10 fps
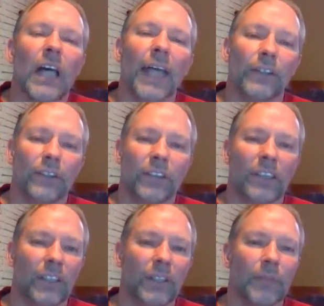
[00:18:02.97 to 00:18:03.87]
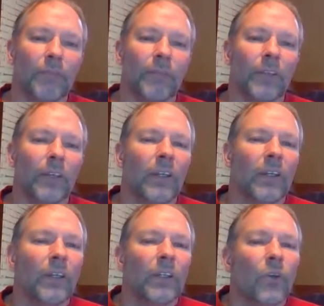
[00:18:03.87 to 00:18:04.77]
I could see.
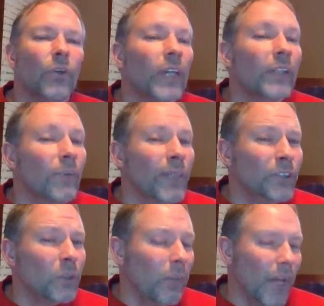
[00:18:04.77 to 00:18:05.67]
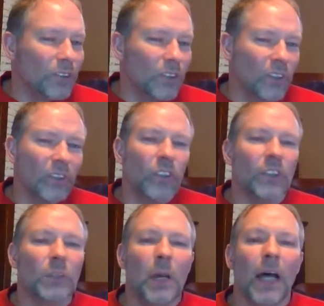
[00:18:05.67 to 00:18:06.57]
"Create a creature, Bastian," she
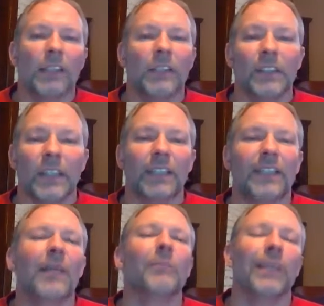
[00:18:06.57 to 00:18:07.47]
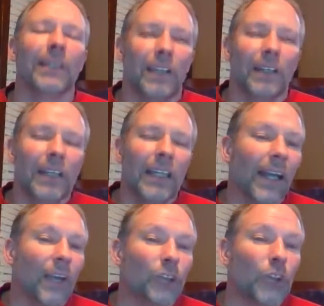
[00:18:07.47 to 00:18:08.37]
smiled and said. "Come in,
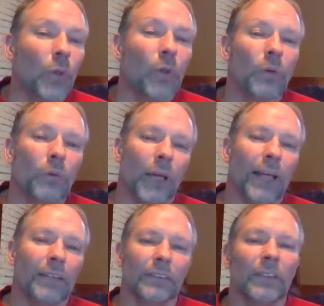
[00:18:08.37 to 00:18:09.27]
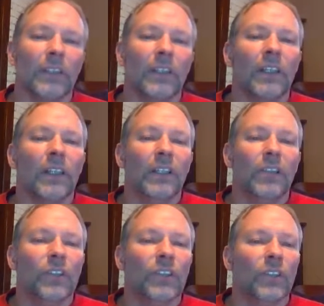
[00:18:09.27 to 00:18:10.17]
and I'll show you around."
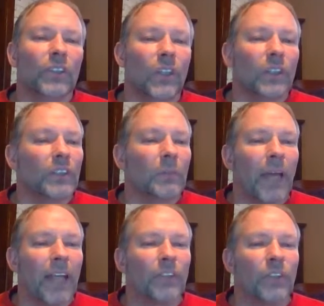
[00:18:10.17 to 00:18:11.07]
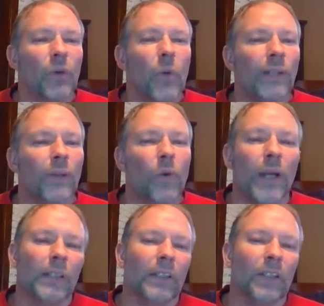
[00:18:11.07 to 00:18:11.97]
She took young Sebastian quite
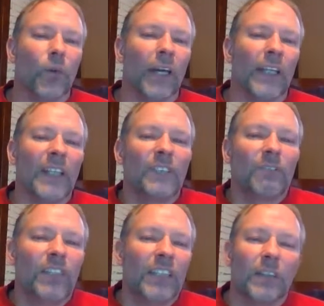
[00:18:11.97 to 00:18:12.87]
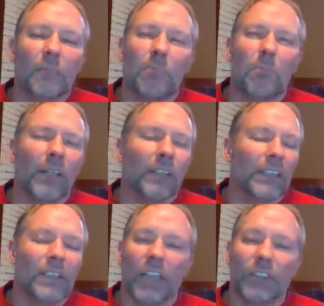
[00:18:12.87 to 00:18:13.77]
quickly away, his feet
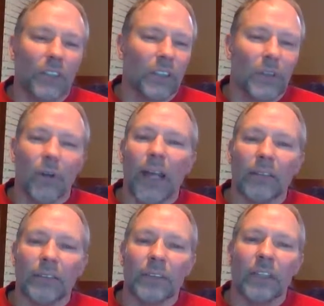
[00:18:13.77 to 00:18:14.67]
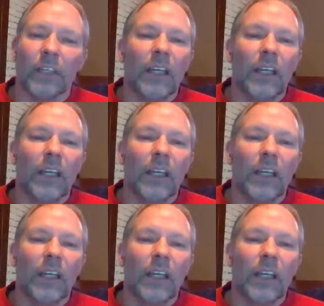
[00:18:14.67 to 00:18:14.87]
barely touching the ground.